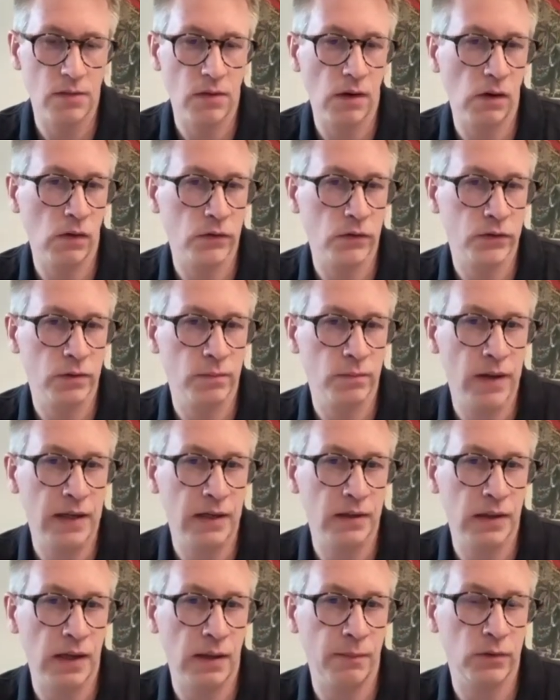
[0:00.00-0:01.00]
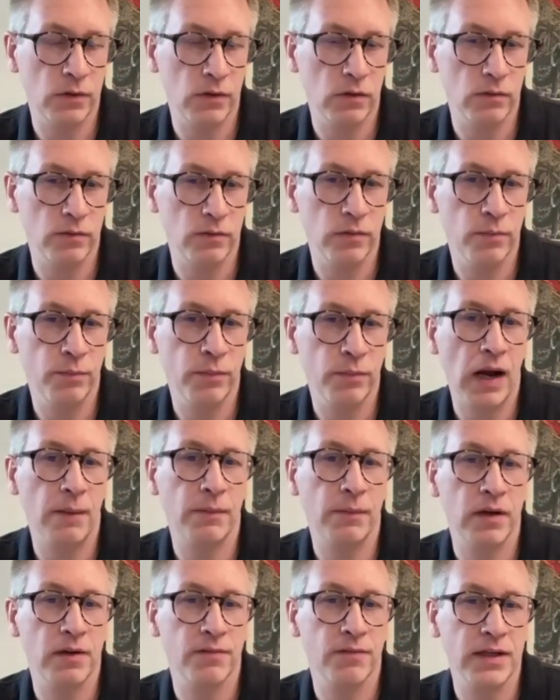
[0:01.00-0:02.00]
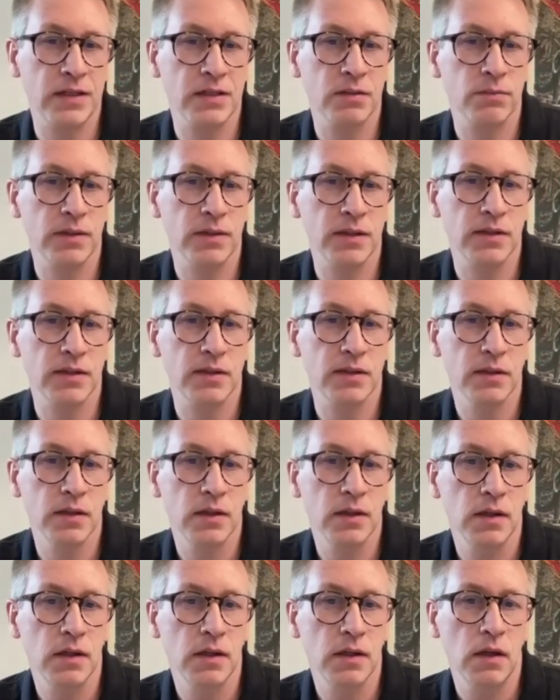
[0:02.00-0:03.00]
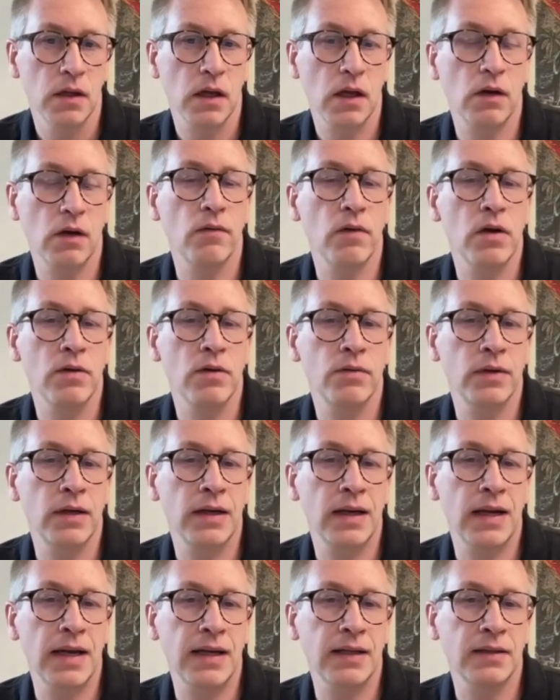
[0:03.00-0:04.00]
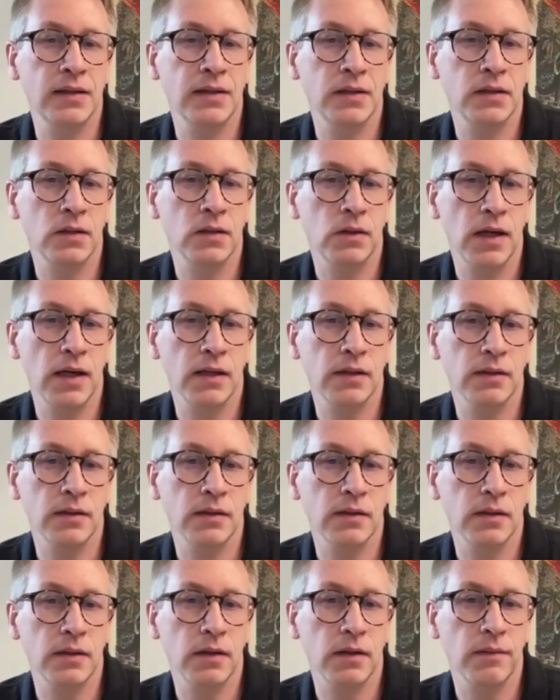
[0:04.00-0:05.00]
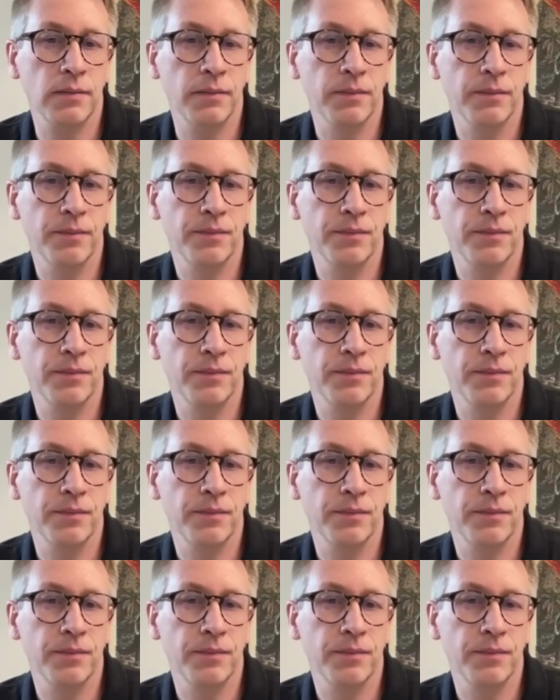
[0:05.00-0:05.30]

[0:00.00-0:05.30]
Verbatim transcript: We also made a number of primary investments, you know, related to that uh,